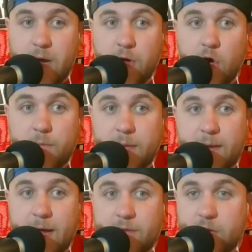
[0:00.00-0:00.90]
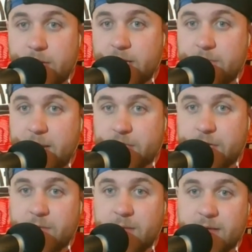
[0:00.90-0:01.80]
would hope they would have the quickest match
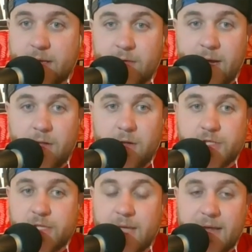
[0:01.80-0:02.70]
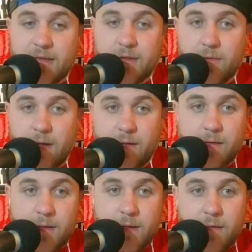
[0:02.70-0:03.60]
ever, because I don't know how long she'd last in the
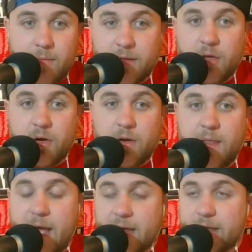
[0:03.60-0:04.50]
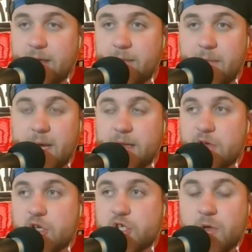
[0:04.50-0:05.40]
ring, but it literally lasted a minute.
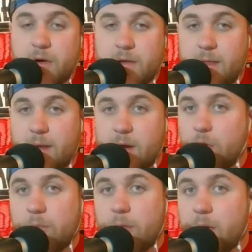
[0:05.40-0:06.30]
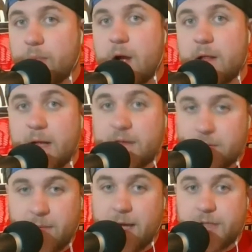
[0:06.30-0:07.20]
This was shorter than the Goldberg-Brock
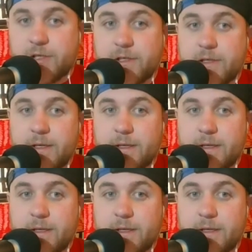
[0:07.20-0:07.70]
Lesnar match.